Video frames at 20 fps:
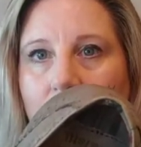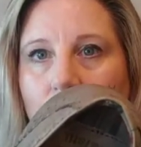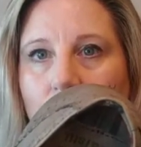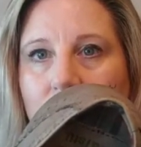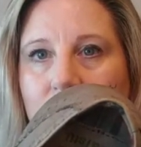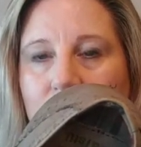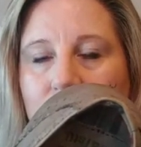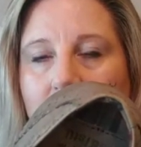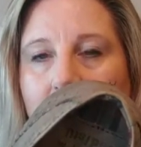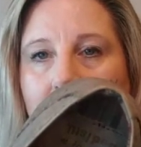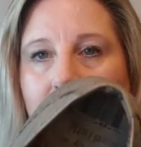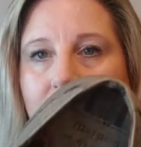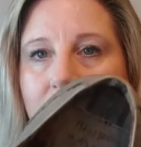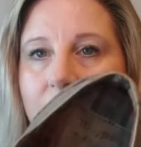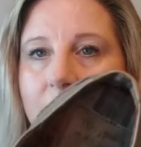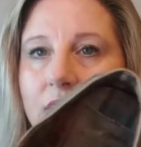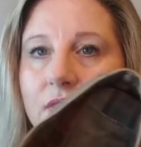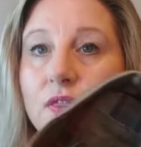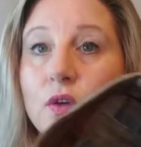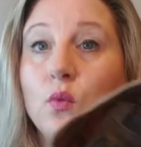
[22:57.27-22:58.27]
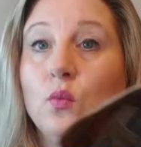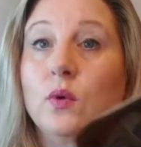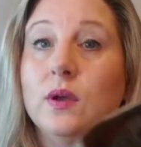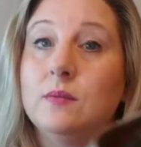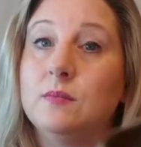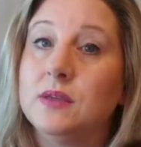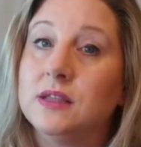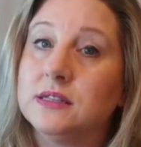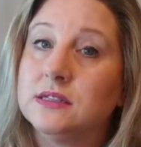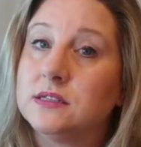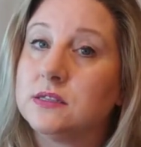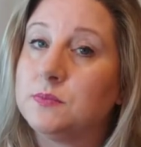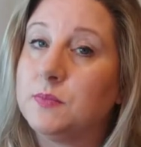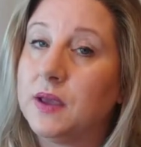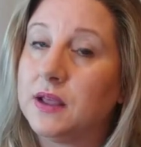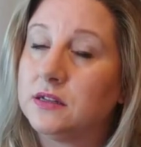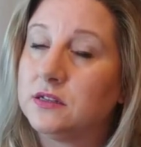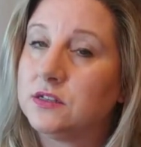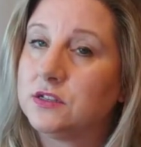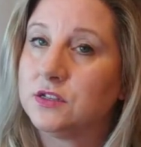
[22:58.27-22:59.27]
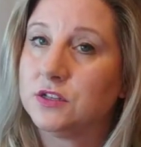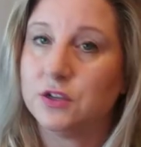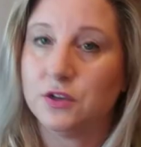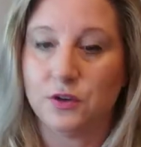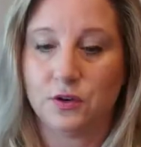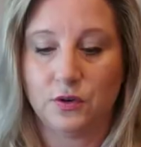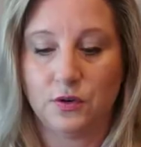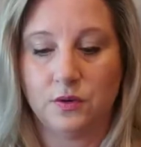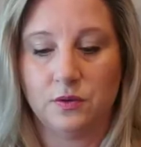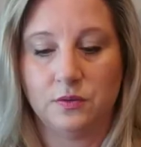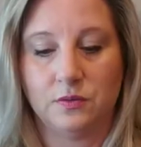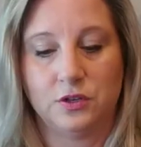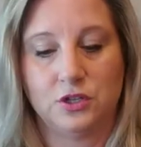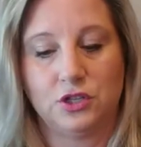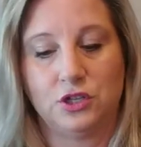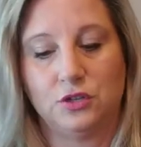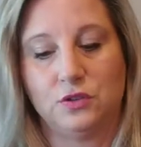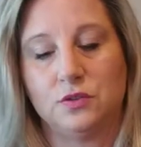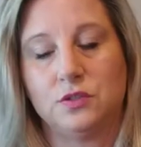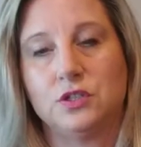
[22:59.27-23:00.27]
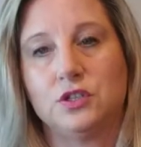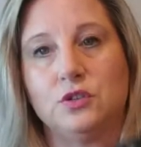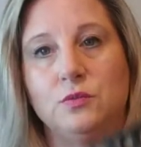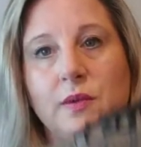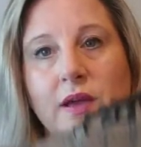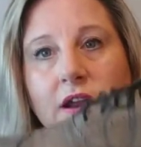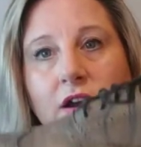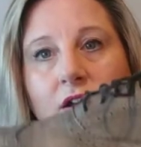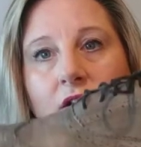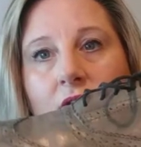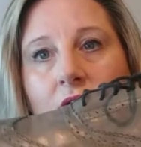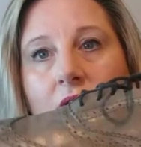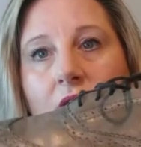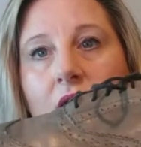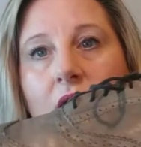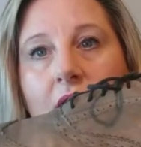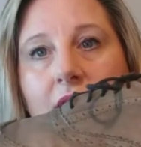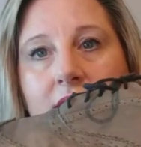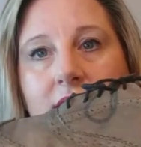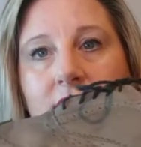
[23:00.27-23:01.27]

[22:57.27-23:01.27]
which I think the women's Bed Stu shoes do better. I